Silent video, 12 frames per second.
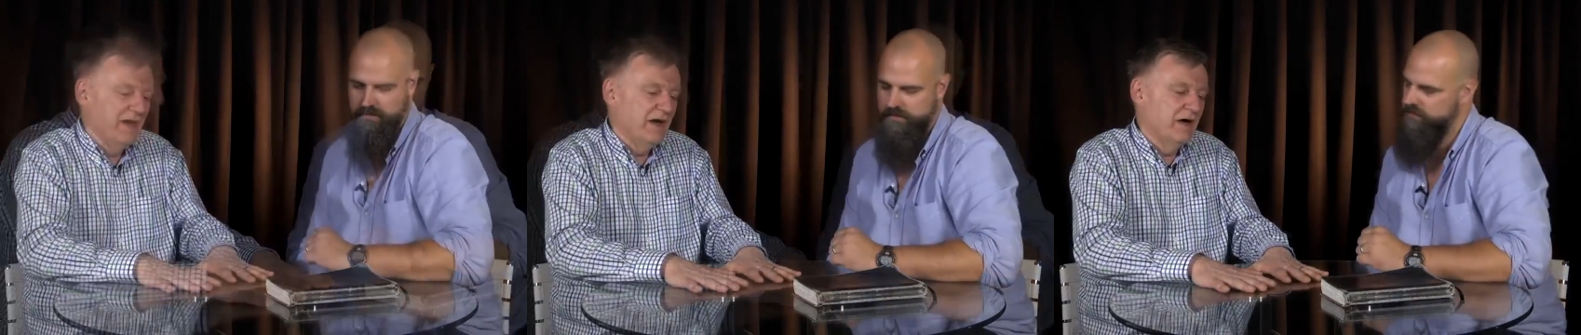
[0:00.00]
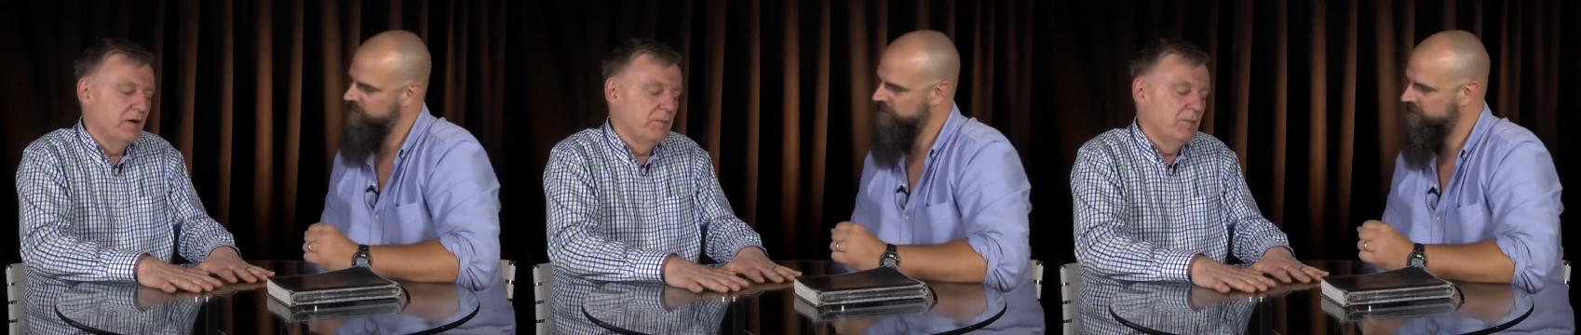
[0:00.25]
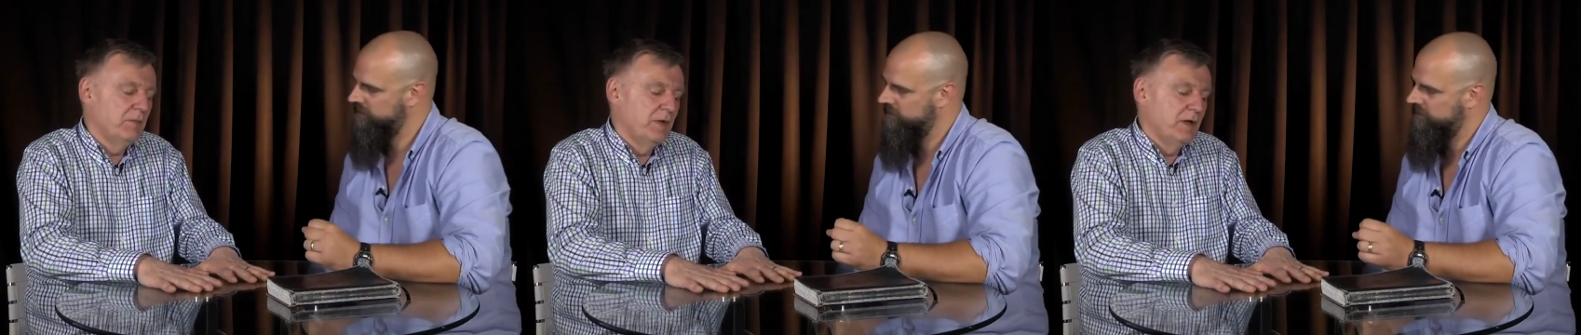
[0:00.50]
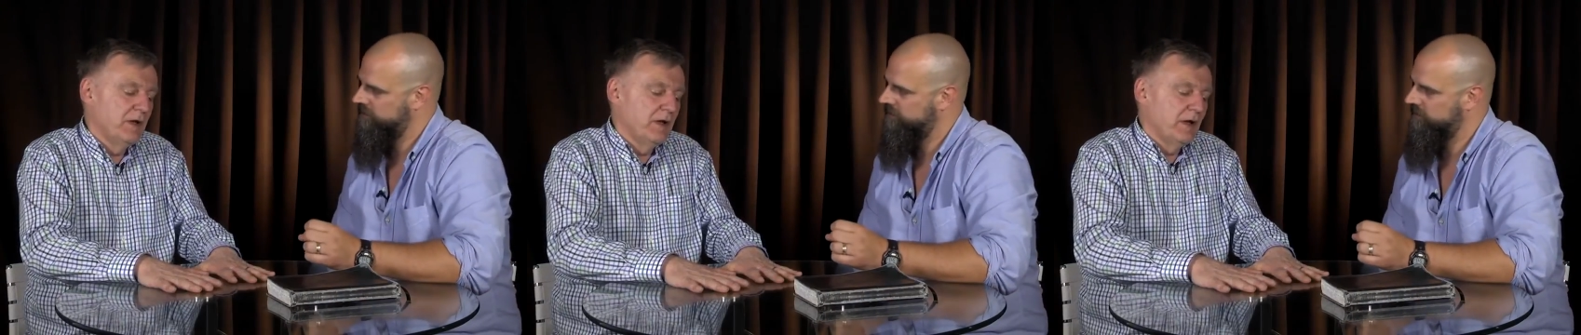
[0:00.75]
Speaker 1: Um,
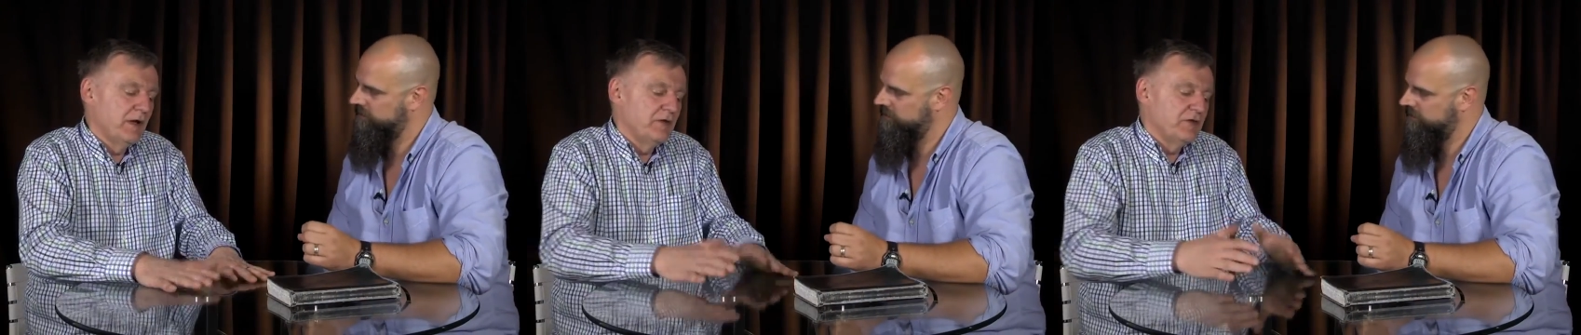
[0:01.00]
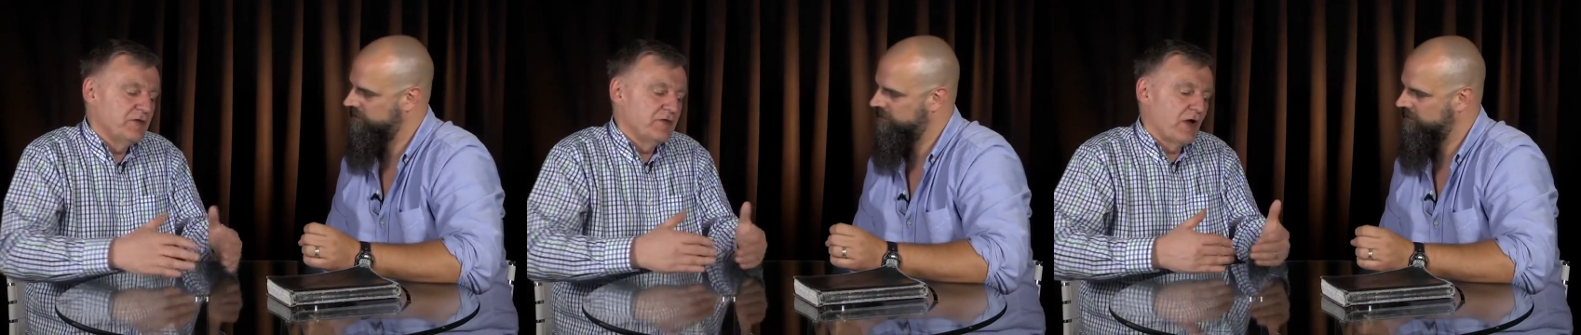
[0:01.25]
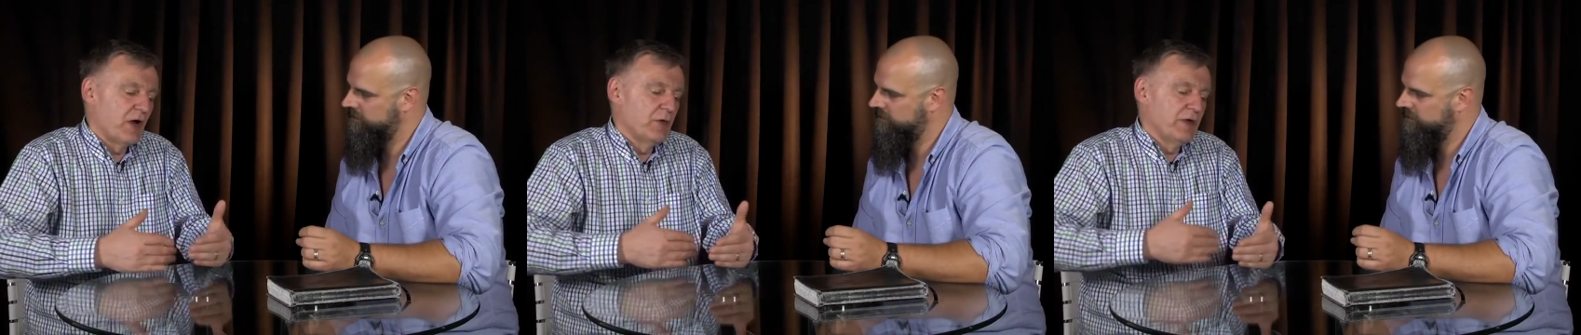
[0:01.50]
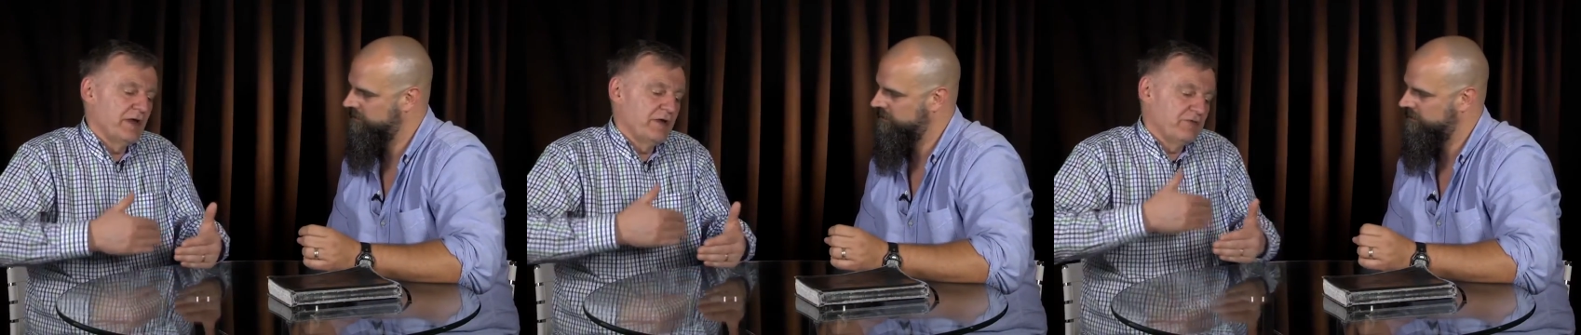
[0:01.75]

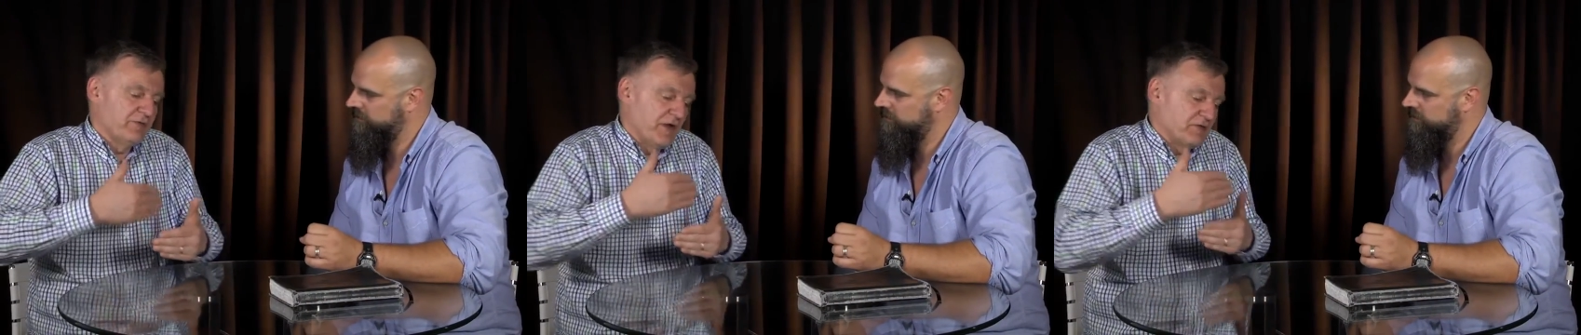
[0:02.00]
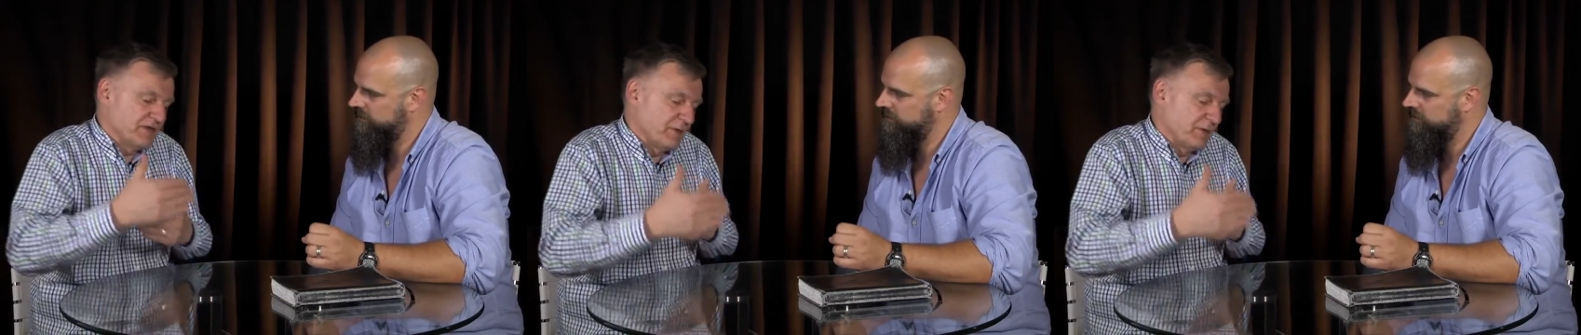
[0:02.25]
so if, if